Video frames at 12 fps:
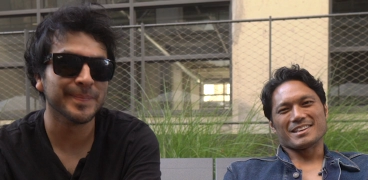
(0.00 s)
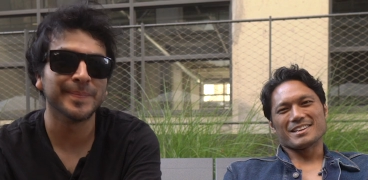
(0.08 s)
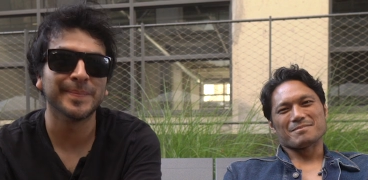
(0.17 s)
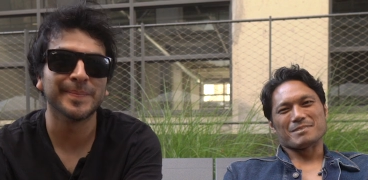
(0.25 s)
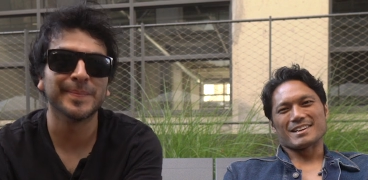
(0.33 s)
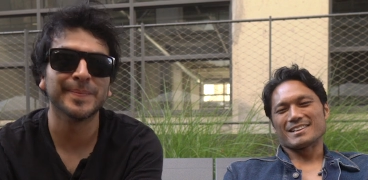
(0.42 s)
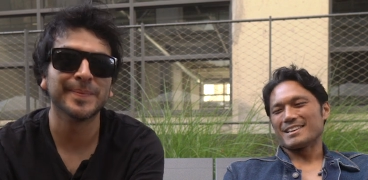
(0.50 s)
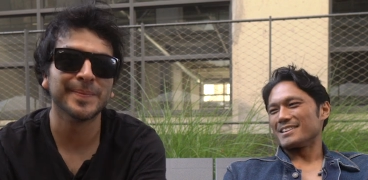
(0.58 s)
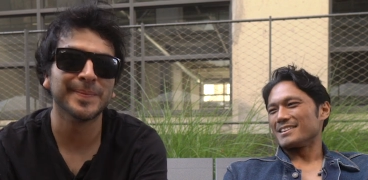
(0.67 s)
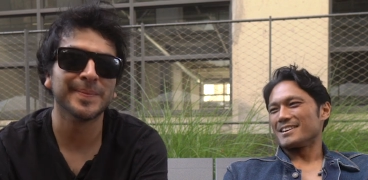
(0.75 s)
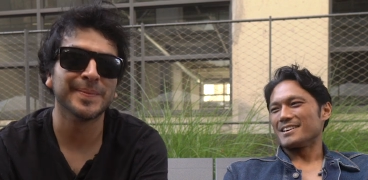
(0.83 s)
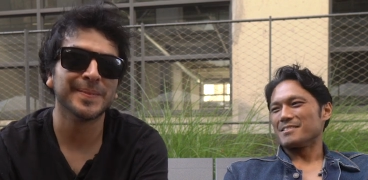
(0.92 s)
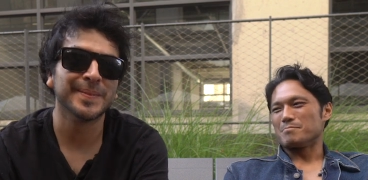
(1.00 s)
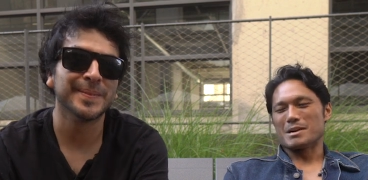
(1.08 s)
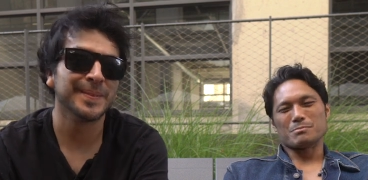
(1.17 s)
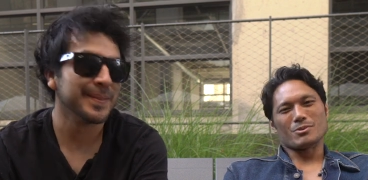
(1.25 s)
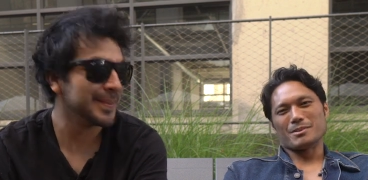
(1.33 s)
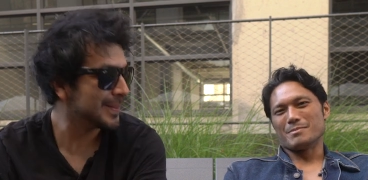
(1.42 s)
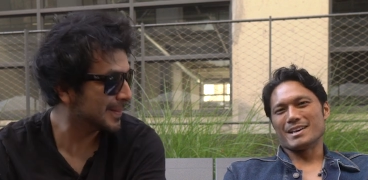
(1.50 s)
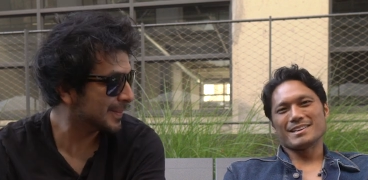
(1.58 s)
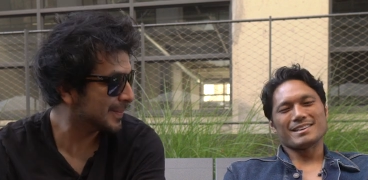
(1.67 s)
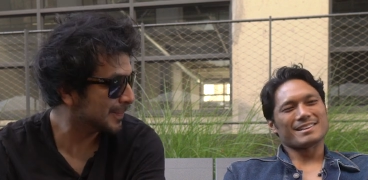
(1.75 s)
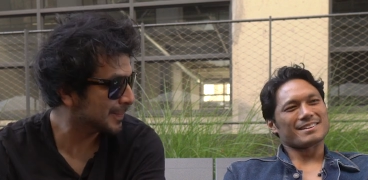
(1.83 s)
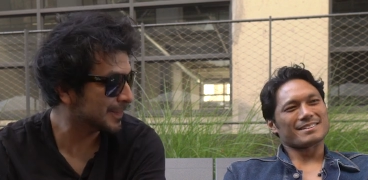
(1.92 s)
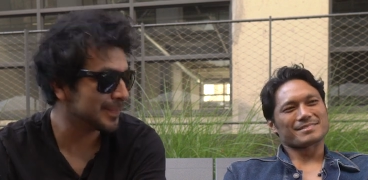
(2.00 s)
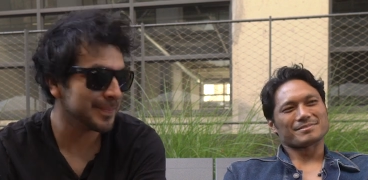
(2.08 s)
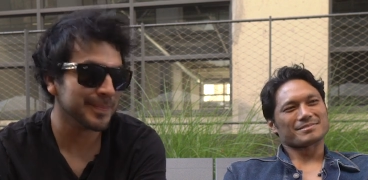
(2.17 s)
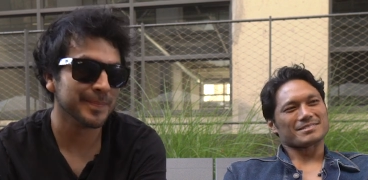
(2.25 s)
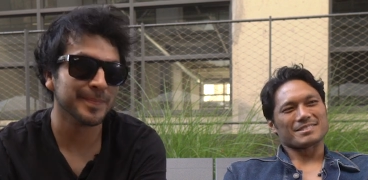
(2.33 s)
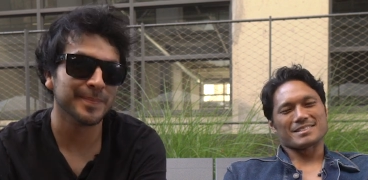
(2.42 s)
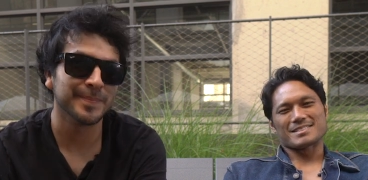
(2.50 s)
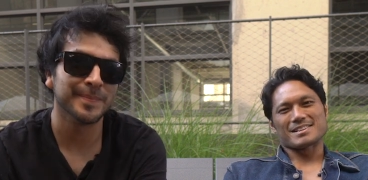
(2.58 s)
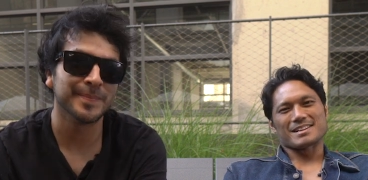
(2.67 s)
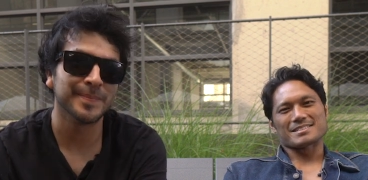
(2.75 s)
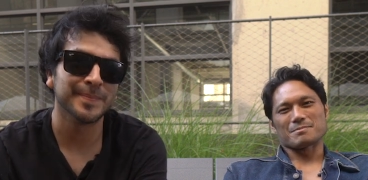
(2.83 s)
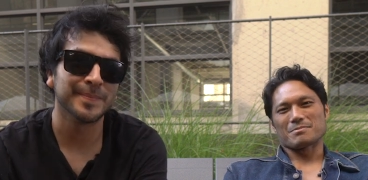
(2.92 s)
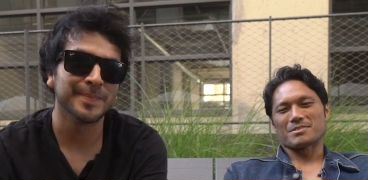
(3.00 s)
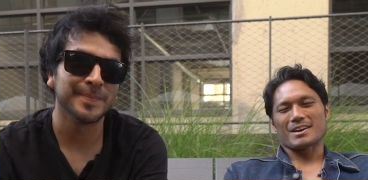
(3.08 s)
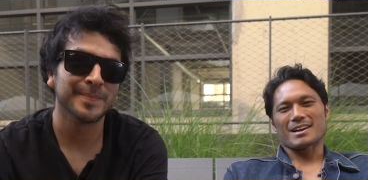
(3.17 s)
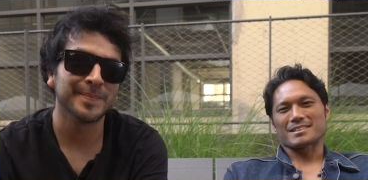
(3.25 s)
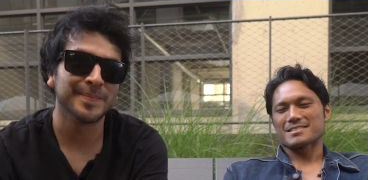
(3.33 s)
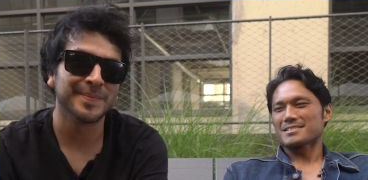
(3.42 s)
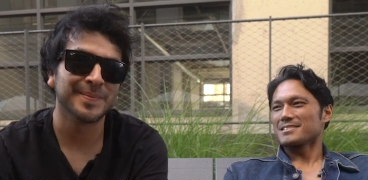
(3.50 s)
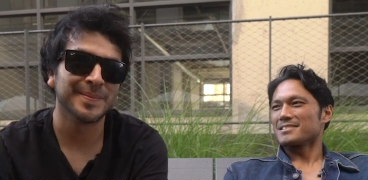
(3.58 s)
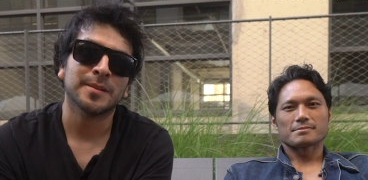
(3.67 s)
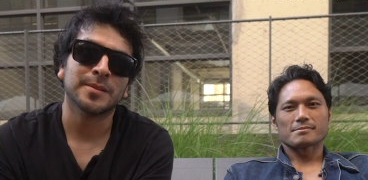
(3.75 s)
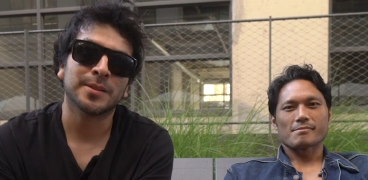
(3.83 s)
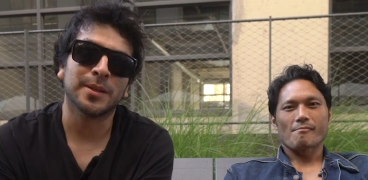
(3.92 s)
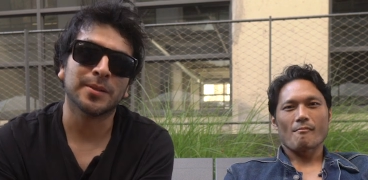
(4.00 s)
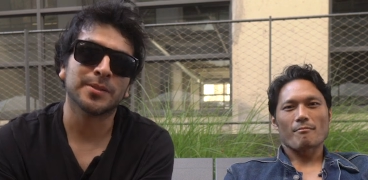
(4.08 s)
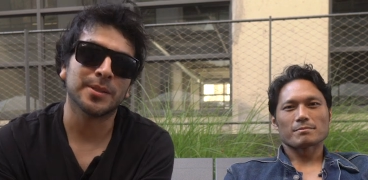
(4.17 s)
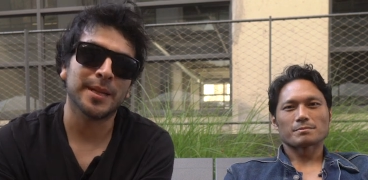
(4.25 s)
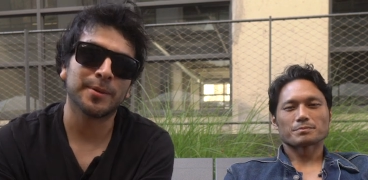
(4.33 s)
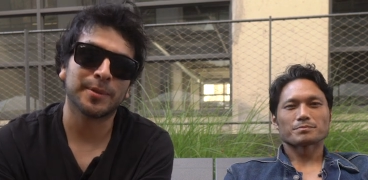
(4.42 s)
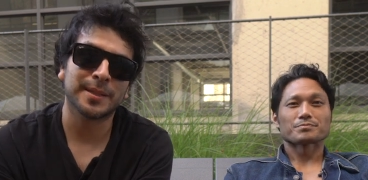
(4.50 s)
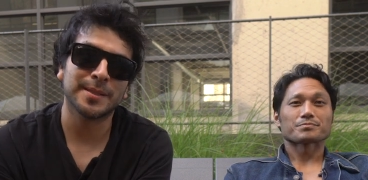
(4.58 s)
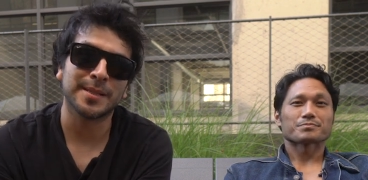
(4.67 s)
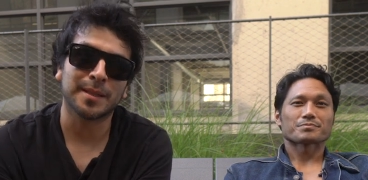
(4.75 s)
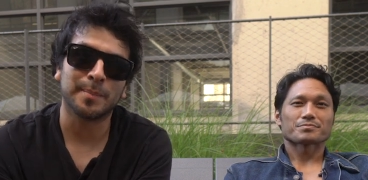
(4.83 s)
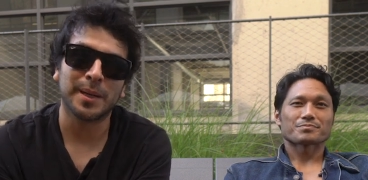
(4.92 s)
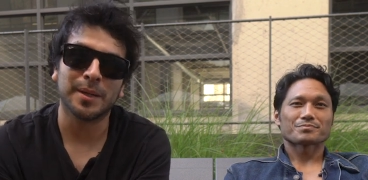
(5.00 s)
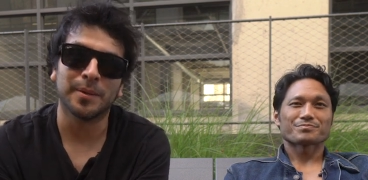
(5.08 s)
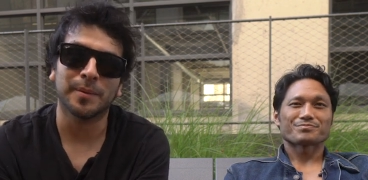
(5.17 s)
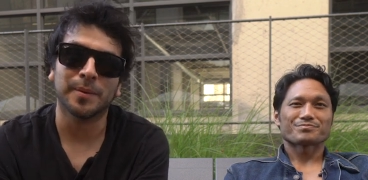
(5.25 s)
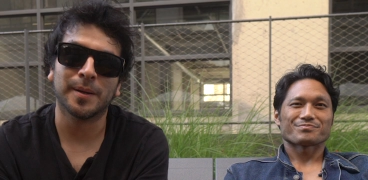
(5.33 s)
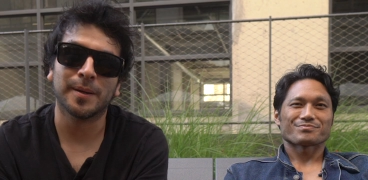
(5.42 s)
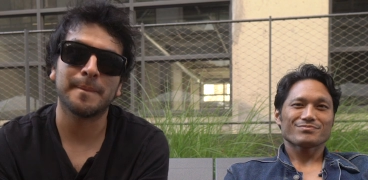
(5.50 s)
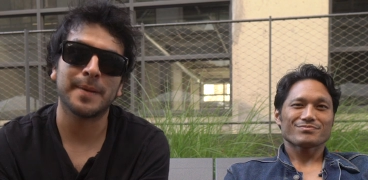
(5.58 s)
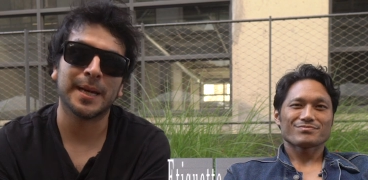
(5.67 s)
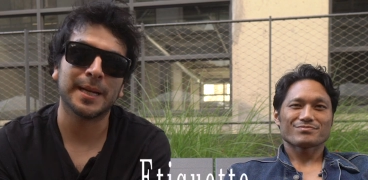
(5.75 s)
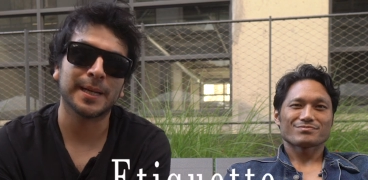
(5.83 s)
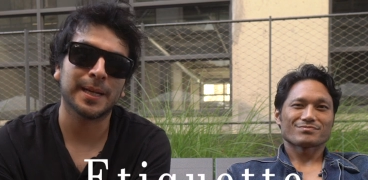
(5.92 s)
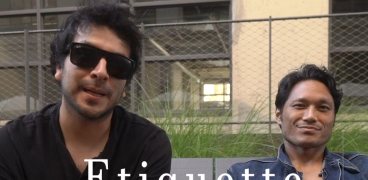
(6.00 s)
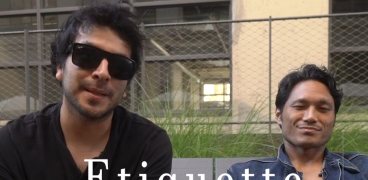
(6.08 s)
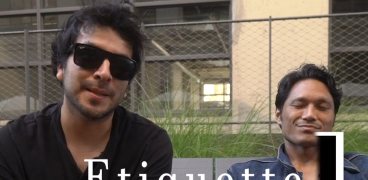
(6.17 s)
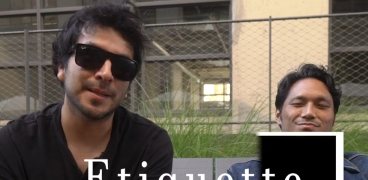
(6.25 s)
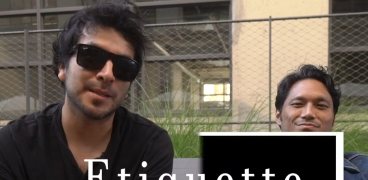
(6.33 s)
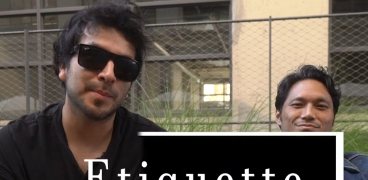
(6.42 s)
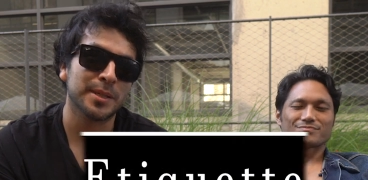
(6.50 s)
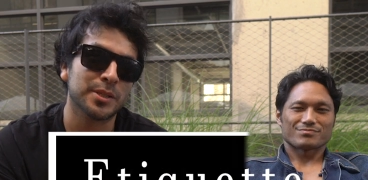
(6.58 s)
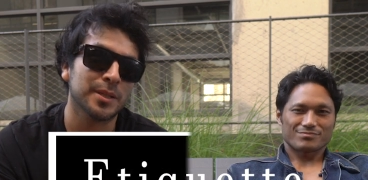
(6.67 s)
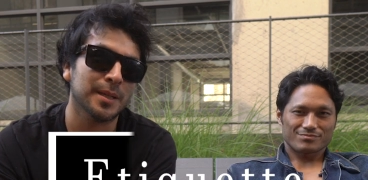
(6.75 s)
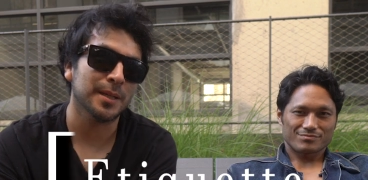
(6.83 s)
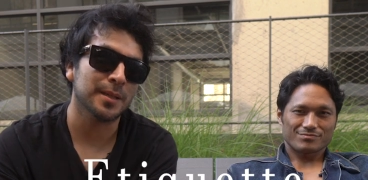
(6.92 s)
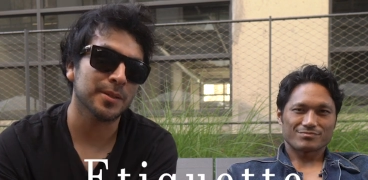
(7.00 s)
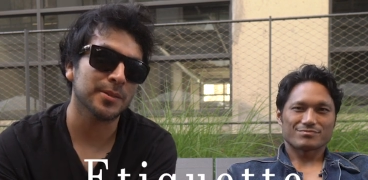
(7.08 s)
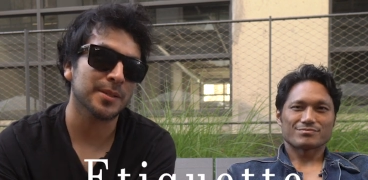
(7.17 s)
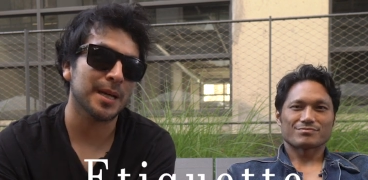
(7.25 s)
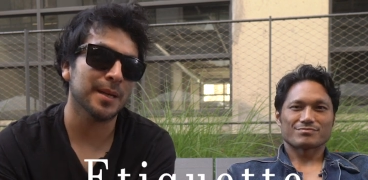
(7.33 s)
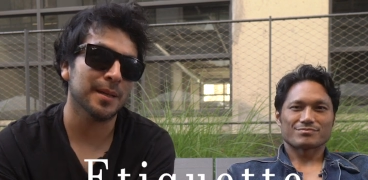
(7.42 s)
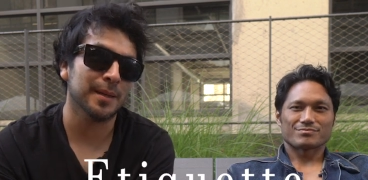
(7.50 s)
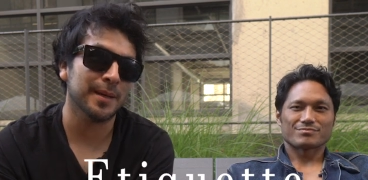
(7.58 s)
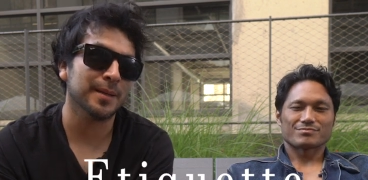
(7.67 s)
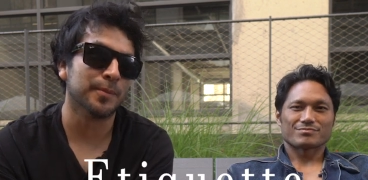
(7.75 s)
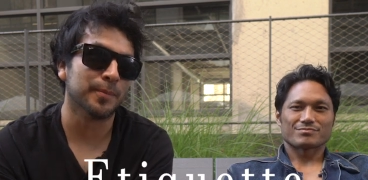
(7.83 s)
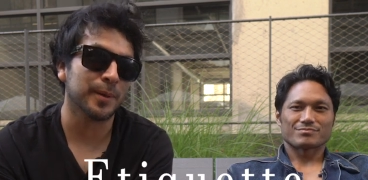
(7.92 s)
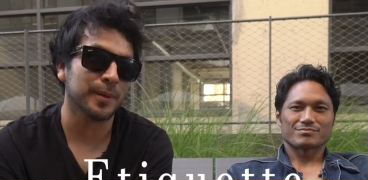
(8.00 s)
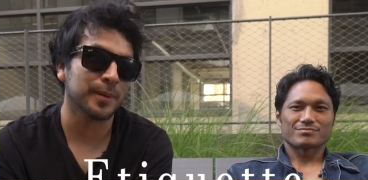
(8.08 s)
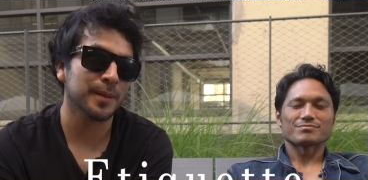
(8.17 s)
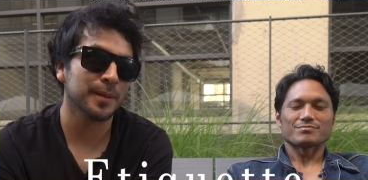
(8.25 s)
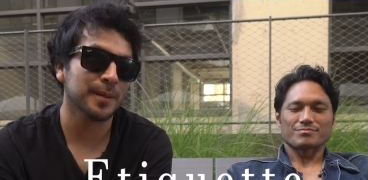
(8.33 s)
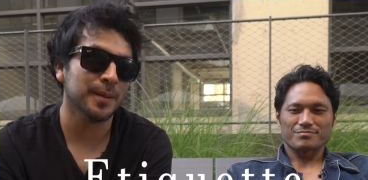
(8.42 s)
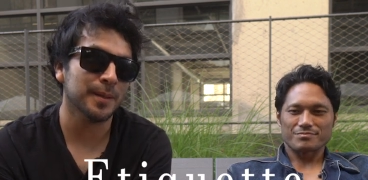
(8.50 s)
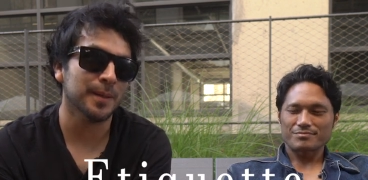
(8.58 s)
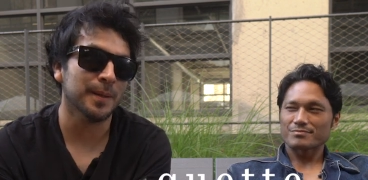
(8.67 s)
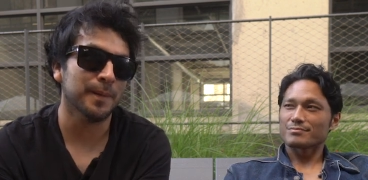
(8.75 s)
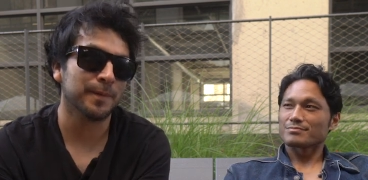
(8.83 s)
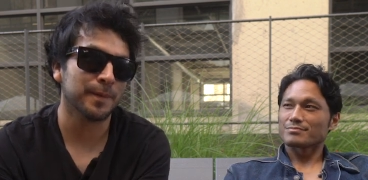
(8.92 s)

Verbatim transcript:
Speaker 1: in, man. And uh, my boy Benny here, it's got some
Speaker 2: thoughts. So today we're going to talk about etiquette, especially in your line of work, mm -hmm. uh,